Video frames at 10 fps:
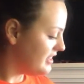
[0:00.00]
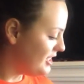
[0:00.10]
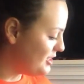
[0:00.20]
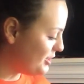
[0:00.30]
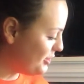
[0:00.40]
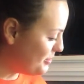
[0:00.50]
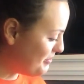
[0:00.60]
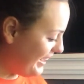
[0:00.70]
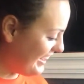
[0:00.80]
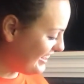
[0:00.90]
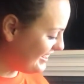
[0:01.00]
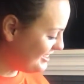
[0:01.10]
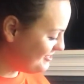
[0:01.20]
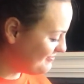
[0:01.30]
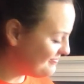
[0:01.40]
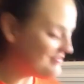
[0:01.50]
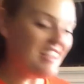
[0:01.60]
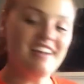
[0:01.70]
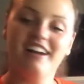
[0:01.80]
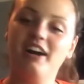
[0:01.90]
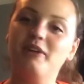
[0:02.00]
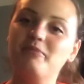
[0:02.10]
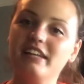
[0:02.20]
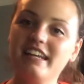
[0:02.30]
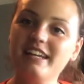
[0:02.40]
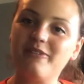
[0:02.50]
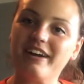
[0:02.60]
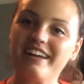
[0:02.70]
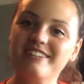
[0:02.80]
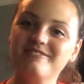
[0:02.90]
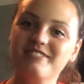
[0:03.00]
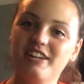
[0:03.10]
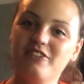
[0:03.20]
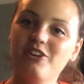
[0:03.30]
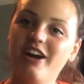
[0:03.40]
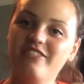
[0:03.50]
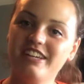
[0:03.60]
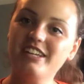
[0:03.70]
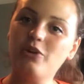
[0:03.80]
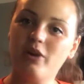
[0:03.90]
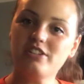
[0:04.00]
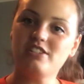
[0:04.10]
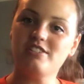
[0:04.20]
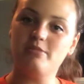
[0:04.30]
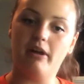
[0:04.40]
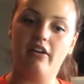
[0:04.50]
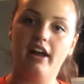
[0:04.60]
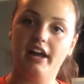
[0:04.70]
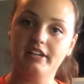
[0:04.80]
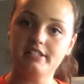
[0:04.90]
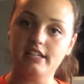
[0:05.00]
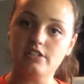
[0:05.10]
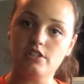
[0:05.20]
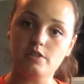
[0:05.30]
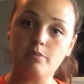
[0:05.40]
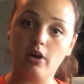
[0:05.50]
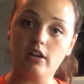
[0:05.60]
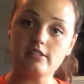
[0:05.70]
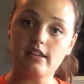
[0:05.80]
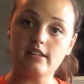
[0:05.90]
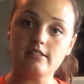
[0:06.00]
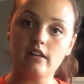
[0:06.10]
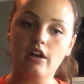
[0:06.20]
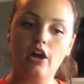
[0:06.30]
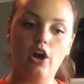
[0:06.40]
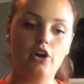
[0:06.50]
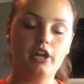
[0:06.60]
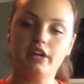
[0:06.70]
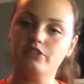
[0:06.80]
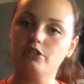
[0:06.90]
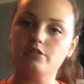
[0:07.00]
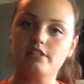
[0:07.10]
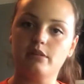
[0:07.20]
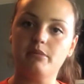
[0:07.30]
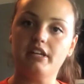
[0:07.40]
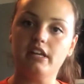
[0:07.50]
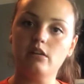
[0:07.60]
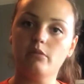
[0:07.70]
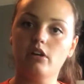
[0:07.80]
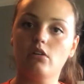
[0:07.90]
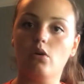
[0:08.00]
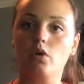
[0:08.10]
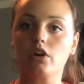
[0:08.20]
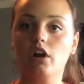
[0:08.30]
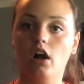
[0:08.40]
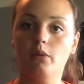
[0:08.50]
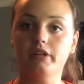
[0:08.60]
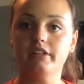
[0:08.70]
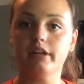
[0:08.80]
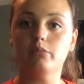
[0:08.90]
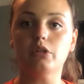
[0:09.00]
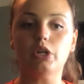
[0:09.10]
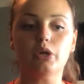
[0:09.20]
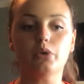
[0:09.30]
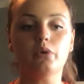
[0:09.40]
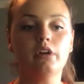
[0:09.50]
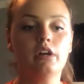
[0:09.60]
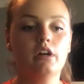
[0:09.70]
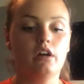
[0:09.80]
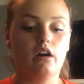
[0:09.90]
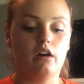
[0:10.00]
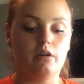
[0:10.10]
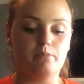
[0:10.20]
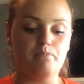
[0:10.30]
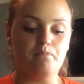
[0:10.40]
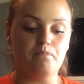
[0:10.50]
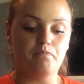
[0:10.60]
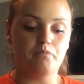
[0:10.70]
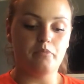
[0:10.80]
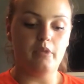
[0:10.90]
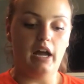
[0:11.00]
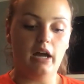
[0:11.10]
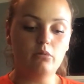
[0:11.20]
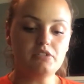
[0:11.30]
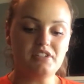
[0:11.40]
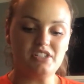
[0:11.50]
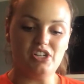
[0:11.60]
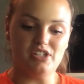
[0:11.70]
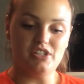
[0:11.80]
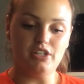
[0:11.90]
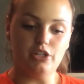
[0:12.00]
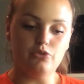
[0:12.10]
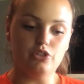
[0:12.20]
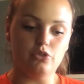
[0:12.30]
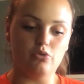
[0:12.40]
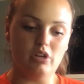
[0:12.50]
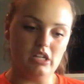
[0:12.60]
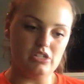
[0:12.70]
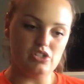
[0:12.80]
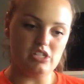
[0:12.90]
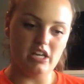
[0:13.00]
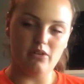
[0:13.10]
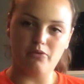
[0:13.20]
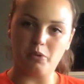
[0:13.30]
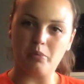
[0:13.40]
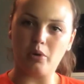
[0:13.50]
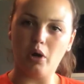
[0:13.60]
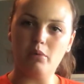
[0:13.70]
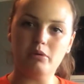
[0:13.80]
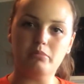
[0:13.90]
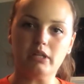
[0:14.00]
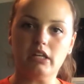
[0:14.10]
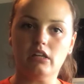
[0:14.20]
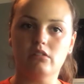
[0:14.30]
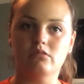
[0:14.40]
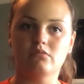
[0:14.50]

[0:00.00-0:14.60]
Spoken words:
He's a good man. But anyway, if you have any questions about how to teach this process, all you have to do is send me an email or comment down below. I would suggest that you do each step for probably